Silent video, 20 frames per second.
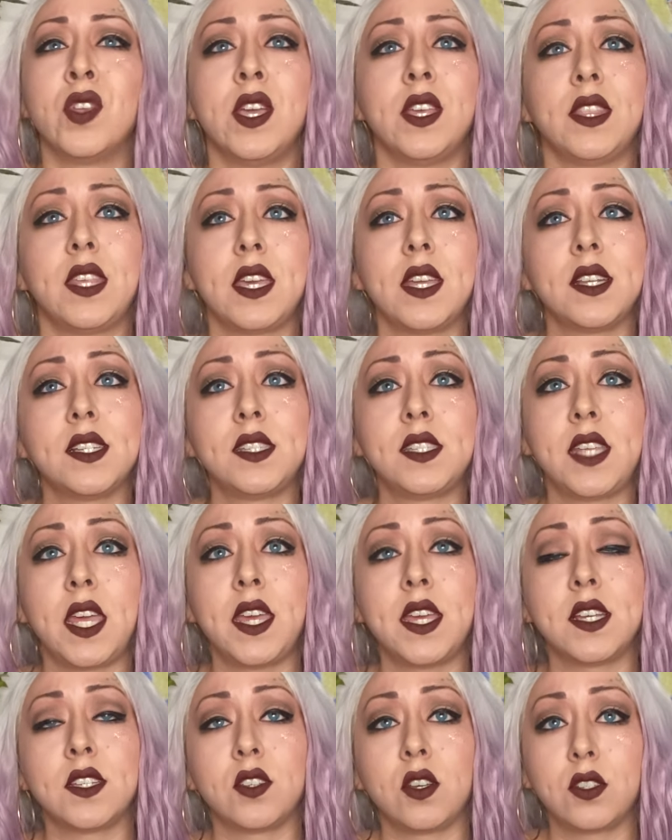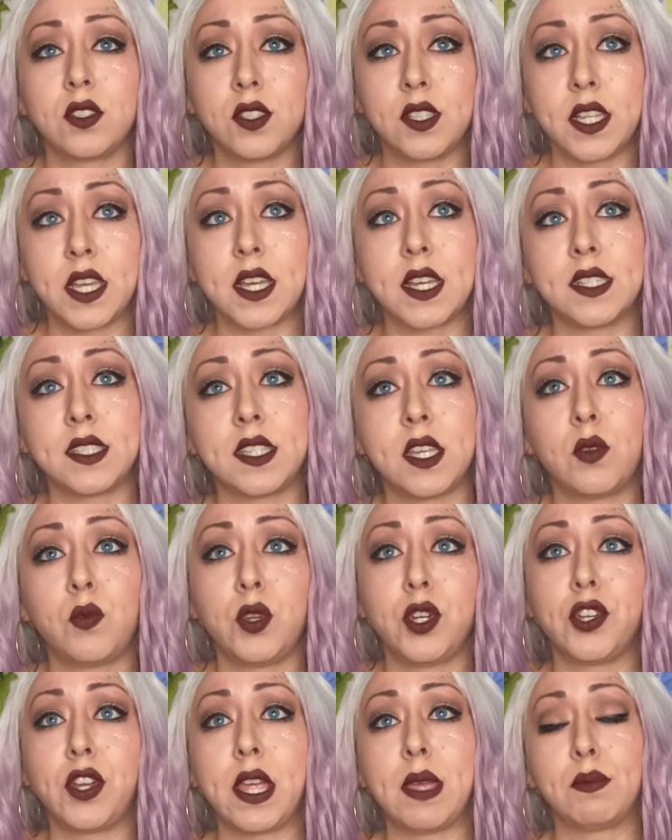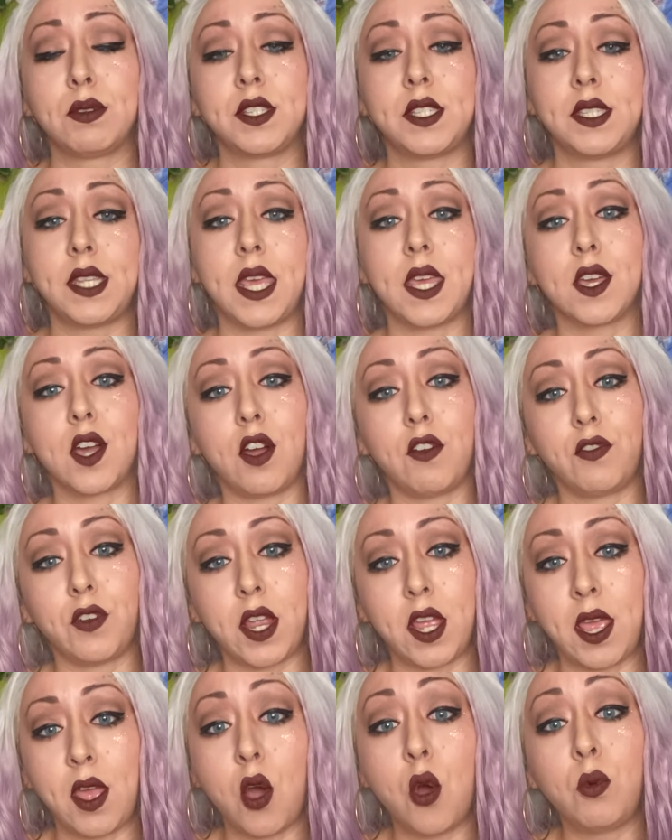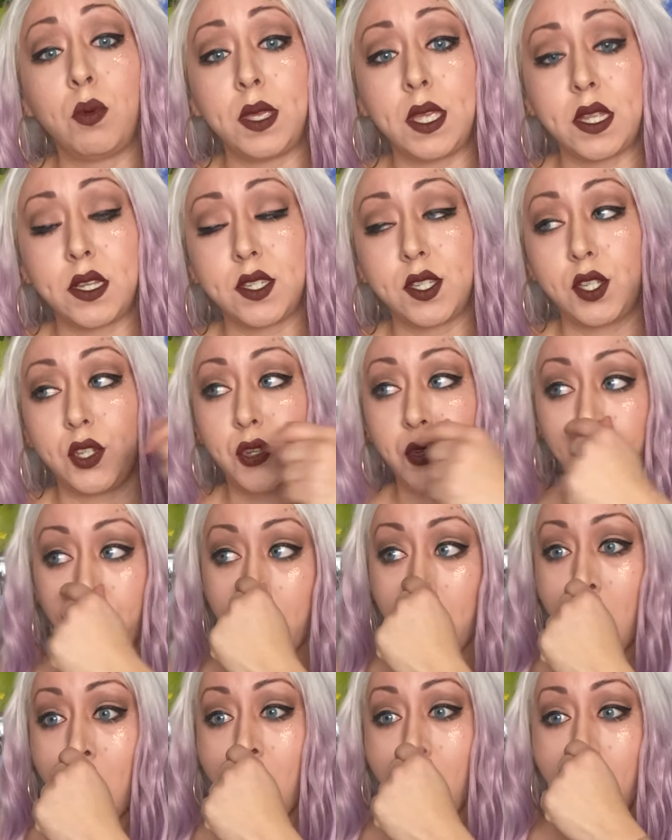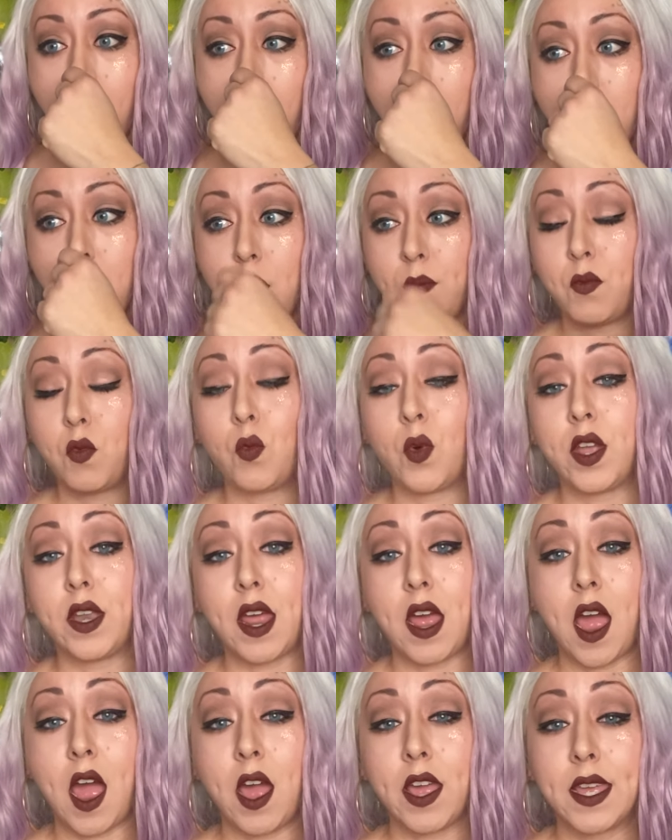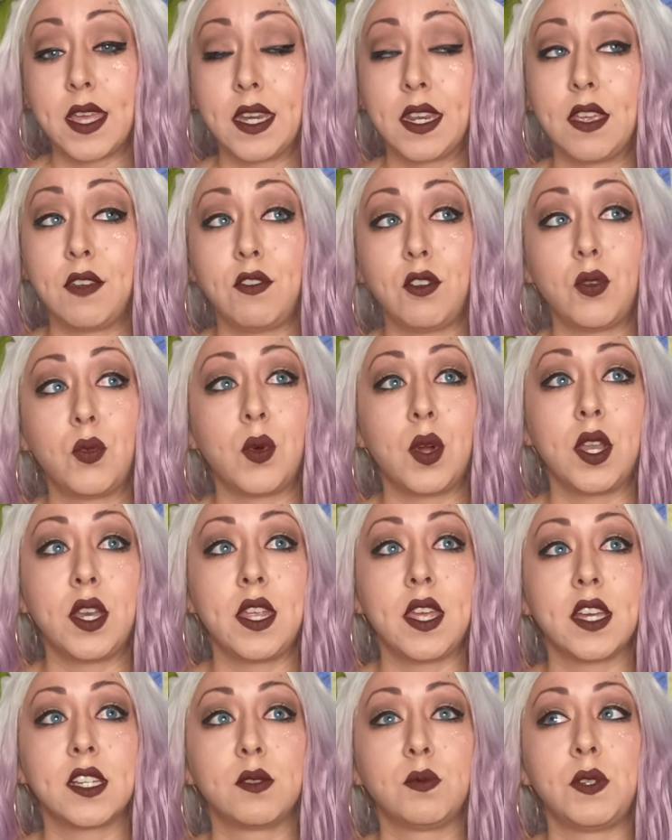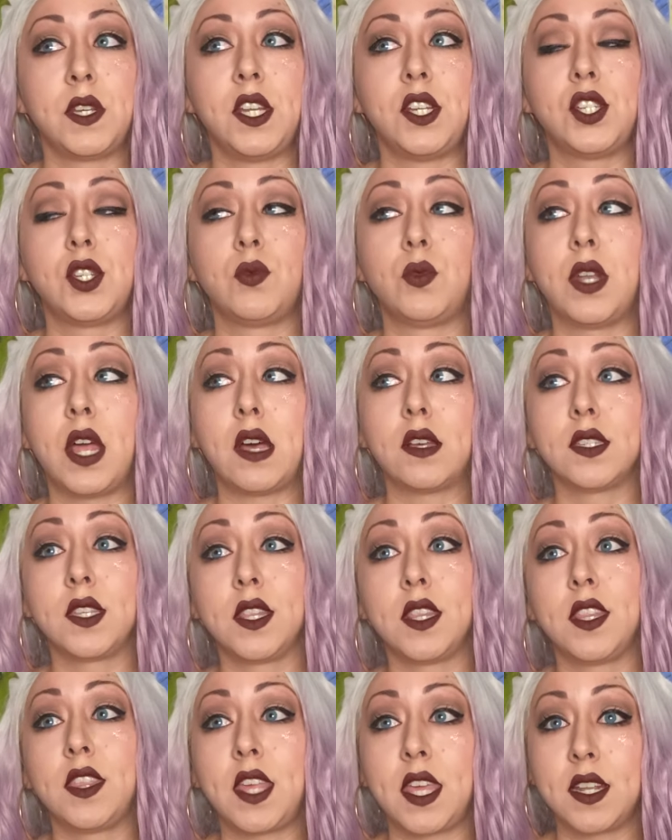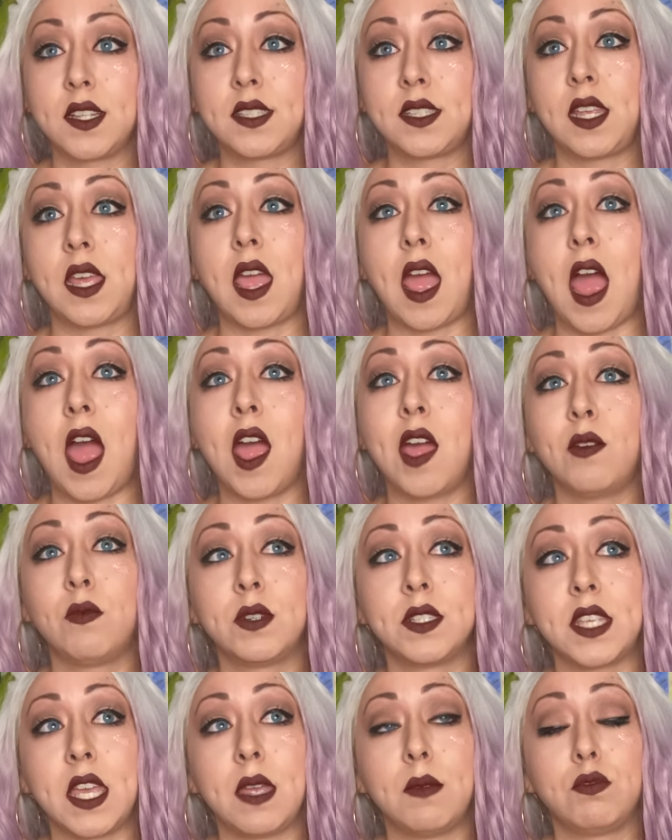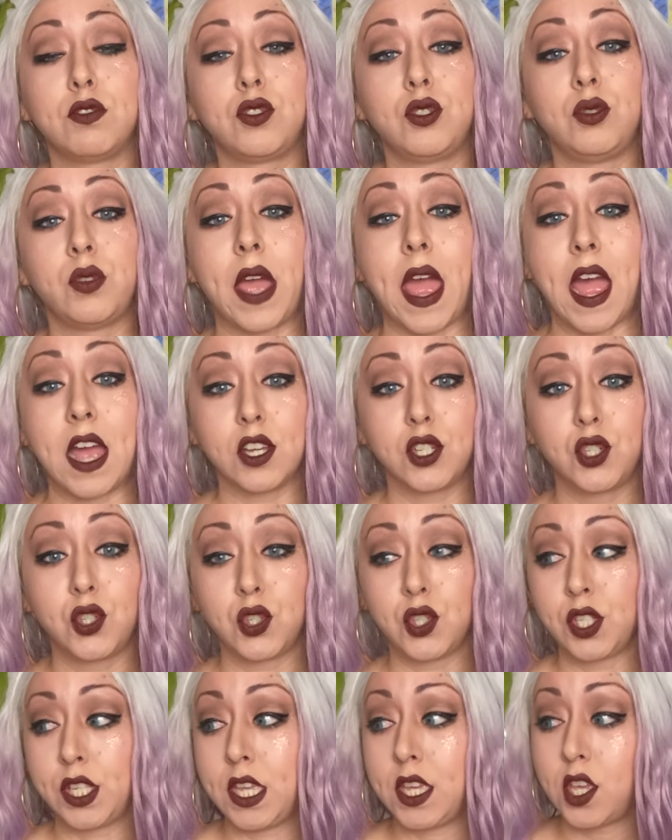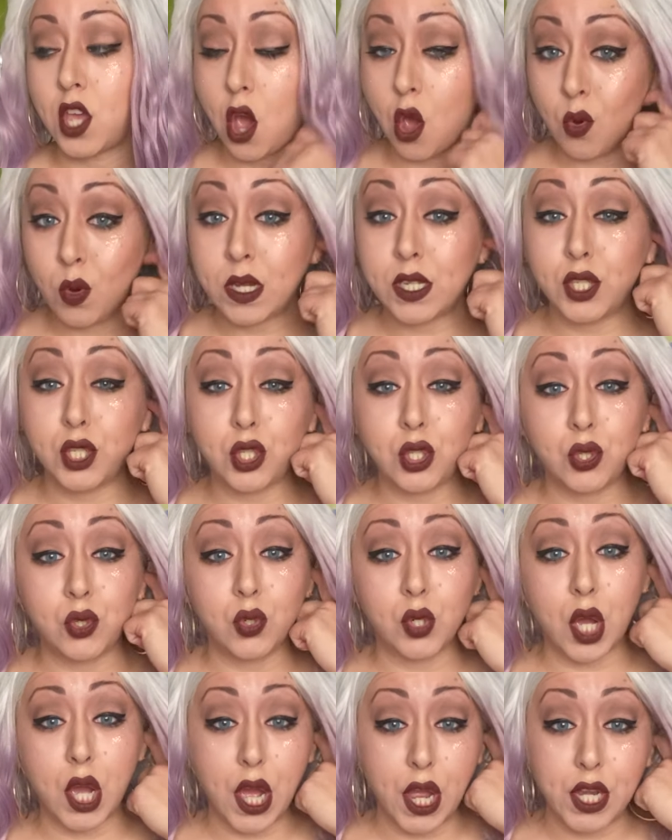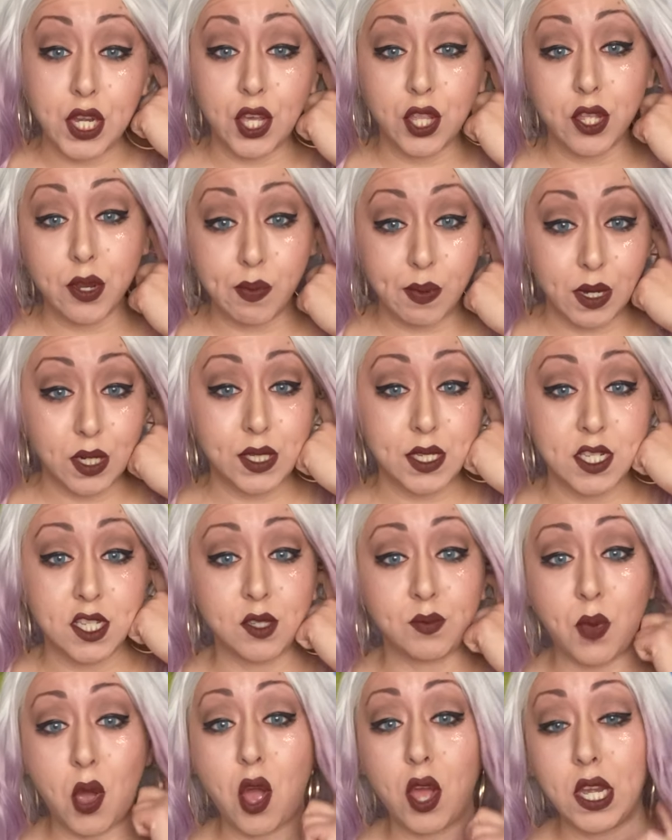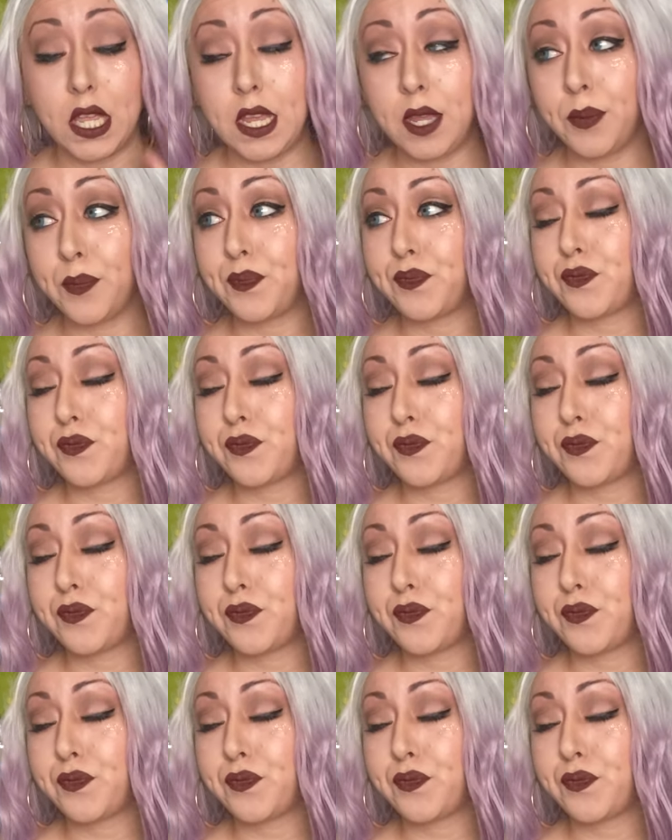Theta State is also, like I said, when you're able to take off for OBE too. When I could give you one explanation, when I was in the Theta State, I was able to astrally go into another person's body.